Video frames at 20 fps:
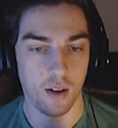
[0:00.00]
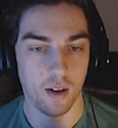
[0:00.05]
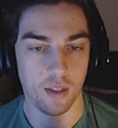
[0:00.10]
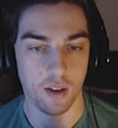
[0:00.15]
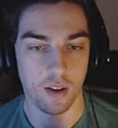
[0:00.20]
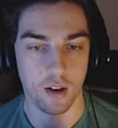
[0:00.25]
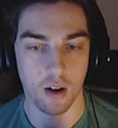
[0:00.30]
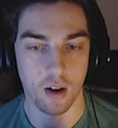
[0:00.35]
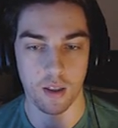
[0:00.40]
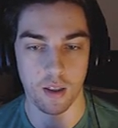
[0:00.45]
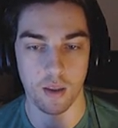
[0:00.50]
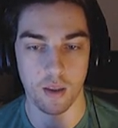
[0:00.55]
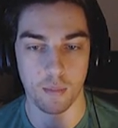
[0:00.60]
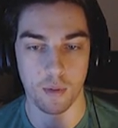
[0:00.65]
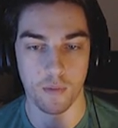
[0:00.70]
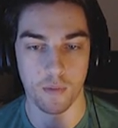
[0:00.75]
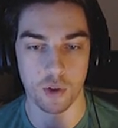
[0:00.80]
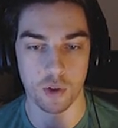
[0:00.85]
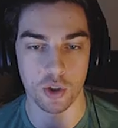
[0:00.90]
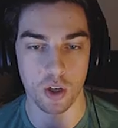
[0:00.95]
in the in the
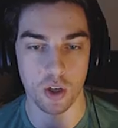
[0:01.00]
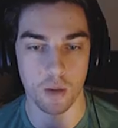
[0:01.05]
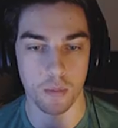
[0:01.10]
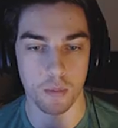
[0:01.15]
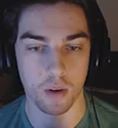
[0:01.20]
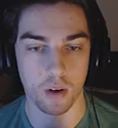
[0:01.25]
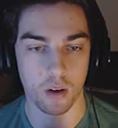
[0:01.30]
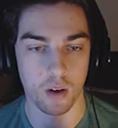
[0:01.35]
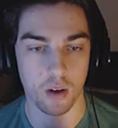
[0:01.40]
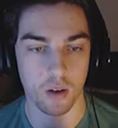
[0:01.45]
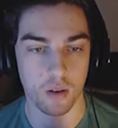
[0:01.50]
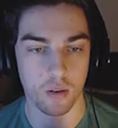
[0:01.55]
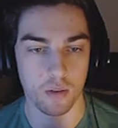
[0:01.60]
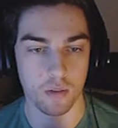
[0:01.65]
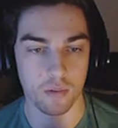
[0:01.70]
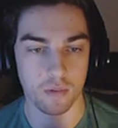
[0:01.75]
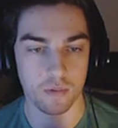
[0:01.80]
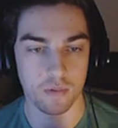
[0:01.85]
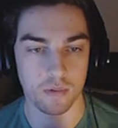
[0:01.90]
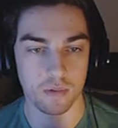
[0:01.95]
muffin shop, you know?
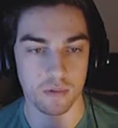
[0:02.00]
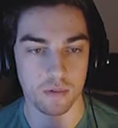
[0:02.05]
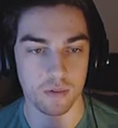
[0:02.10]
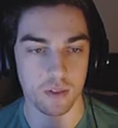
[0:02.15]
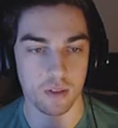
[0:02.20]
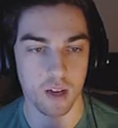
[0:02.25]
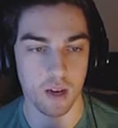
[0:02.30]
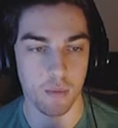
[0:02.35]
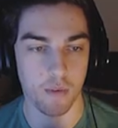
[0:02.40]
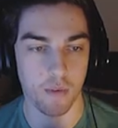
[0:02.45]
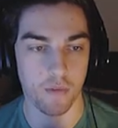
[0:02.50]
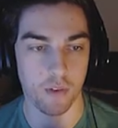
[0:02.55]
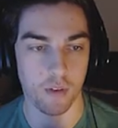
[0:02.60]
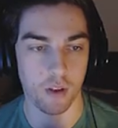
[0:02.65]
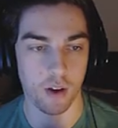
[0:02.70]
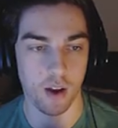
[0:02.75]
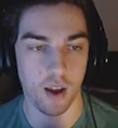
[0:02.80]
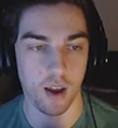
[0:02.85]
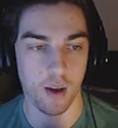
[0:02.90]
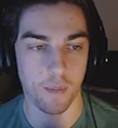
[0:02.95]
Okay, we're
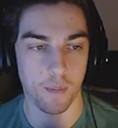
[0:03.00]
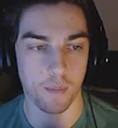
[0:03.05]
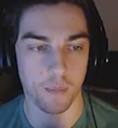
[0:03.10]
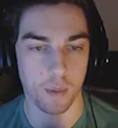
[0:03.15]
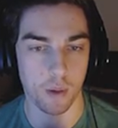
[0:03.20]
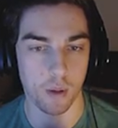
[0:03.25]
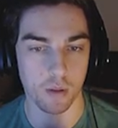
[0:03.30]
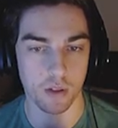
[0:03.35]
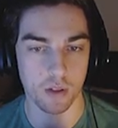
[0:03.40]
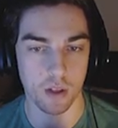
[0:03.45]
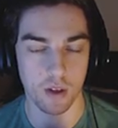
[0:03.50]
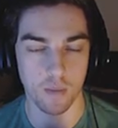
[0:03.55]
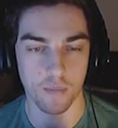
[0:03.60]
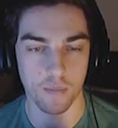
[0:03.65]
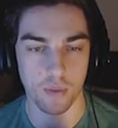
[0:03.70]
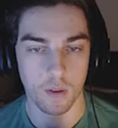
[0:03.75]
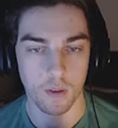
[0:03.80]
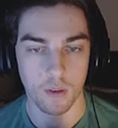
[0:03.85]
full on um, bolts there.